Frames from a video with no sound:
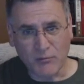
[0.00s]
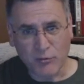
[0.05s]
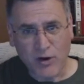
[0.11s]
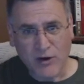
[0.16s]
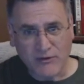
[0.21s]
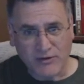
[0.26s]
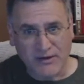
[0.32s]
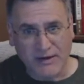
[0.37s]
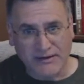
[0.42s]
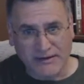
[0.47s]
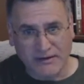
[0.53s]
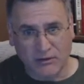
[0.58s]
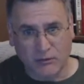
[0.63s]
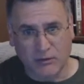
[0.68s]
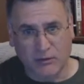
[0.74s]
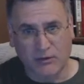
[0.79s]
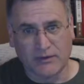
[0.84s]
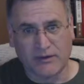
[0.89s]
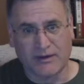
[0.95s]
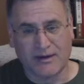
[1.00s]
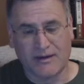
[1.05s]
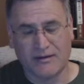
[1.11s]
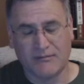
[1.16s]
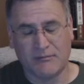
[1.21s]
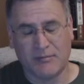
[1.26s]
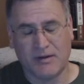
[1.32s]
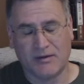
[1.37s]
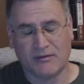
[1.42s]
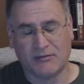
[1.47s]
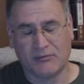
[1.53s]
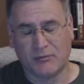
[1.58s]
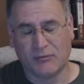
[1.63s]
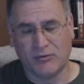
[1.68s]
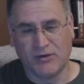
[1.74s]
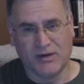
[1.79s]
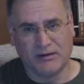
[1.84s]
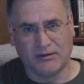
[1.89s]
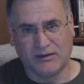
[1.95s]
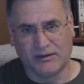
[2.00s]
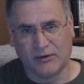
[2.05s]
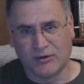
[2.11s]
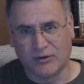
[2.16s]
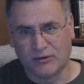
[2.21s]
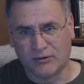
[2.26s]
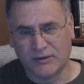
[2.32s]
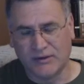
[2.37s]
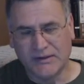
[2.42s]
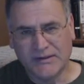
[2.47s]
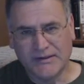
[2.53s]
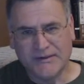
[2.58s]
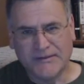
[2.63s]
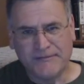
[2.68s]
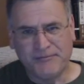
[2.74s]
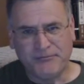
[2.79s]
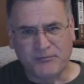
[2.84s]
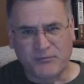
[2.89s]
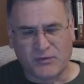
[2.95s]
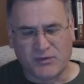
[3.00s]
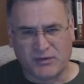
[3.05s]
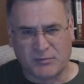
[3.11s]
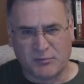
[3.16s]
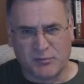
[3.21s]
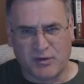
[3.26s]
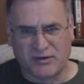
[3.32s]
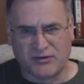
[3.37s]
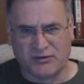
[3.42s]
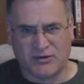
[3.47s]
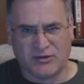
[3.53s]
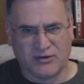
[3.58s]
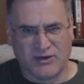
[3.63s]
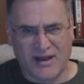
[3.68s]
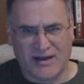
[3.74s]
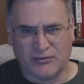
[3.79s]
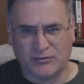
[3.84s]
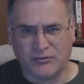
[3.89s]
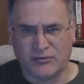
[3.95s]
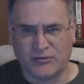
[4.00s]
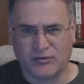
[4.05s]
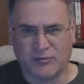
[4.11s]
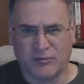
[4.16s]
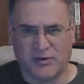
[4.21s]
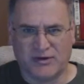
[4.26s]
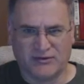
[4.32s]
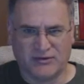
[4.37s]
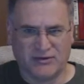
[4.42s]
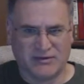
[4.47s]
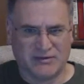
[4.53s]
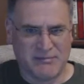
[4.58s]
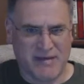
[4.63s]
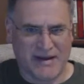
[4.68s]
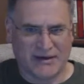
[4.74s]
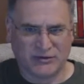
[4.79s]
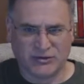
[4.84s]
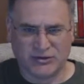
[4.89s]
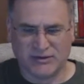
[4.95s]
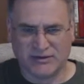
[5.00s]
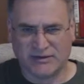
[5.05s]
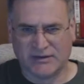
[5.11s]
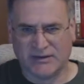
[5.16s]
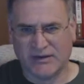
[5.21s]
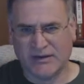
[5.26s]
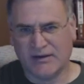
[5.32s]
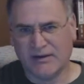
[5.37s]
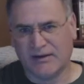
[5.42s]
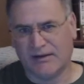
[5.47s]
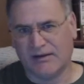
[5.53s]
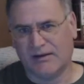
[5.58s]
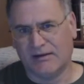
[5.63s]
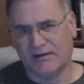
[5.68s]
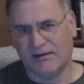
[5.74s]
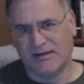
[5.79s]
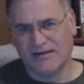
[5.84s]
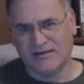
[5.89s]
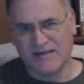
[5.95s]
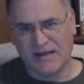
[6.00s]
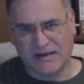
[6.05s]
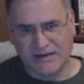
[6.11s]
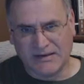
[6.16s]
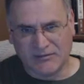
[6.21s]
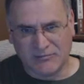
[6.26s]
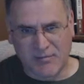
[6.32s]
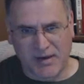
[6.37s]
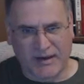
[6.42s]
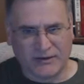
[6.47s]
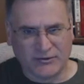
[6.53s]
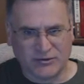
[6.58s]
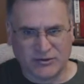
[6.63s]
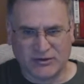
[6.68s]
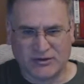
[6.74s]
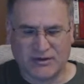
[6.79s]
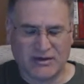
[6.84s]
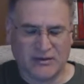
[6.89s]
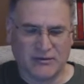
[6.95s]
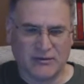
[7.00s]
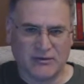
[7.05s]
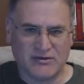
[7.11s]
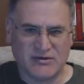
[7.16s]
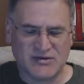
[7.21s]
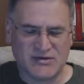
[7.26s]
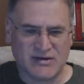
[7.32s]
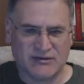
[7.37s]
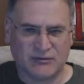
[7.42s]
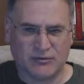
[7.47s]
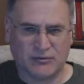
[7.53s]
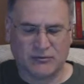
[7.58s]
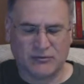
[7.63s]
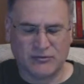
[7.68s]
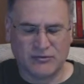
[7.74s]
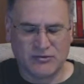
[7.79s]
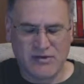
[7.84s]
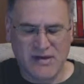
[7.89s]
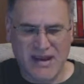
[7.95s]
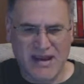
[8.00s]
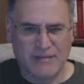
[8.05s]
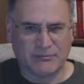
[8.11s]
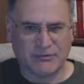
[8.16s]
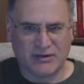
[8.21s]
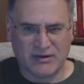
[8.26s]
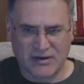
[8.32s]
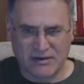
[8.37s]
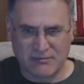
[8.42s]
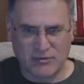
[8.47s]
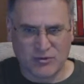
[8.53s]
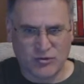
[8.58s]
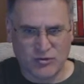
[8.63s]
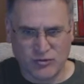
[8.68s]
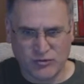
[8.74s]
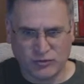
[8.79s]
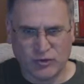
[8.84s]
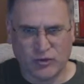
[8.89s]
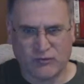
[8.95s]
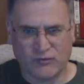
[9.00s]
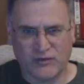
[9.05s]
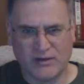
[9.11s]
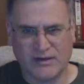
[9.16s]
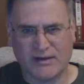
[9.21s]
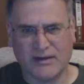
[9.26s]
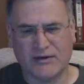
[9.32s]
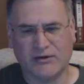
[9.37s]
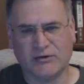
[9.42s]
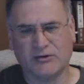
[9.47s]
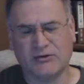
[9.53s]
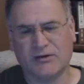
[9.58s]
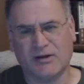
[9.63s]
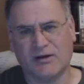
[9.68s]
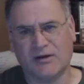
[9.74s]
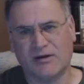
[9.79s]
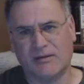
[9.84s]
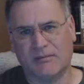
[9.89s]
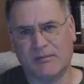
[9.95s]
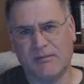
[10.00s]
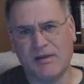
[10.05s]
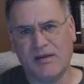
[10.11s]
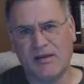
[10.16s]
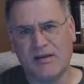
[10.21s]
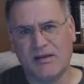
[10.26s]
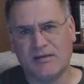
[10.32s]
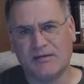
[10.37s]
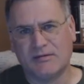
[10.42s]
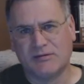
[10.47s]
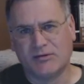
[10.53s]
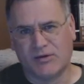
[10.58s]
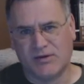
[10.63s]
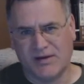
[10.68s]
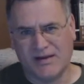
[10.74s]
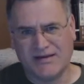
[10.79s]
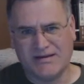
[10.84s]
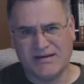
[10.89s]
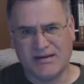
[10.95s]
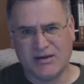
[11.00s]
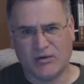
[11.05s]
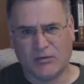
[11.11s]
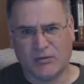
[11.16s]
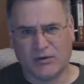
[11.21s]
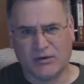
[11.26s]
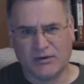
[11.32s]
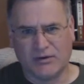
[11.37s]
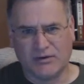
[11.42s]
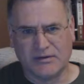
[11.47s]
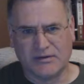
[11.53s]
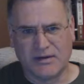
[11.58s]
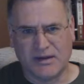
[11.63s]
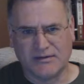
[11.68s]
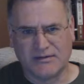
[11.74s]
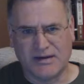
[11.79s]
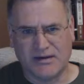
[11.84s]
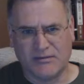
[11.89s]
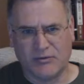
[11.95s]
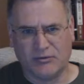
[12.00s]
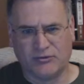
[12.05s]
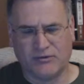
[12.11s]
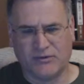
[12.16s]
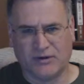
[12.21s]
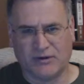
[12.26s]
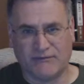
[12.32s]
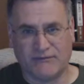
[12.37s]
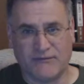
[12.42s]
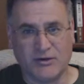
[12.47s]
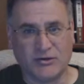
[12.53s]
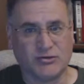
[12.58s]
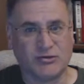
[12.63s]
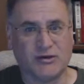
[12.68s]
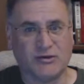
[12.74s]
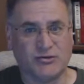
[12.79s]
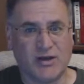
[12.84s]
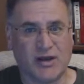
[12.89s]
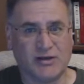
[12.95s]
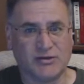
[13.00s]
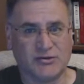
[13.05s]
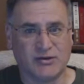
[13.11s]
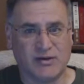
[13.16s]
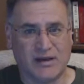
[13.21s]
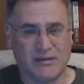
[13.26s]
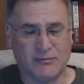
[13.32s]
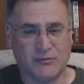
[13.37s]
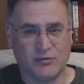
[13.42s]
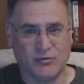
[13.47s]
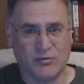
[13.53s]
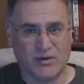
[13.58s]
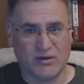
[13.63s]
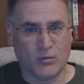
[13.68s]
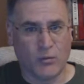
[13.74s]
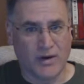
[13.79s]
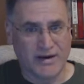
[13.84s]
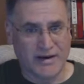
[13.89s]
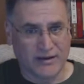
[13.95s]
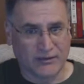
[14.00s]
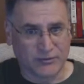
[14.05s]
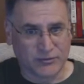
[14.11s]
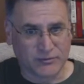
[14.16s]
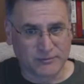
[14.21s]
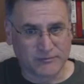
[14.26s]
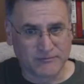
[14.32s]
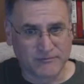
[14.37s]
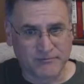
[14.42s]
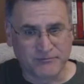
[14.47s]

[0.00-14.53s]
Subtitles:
Prior to 1901, it had been routinely called the President's House, the President's Mansion, the Executive Mansion. There were several names that had been used over the years. So in 1901, Teddy Roosevelt officially changed the name to the White House,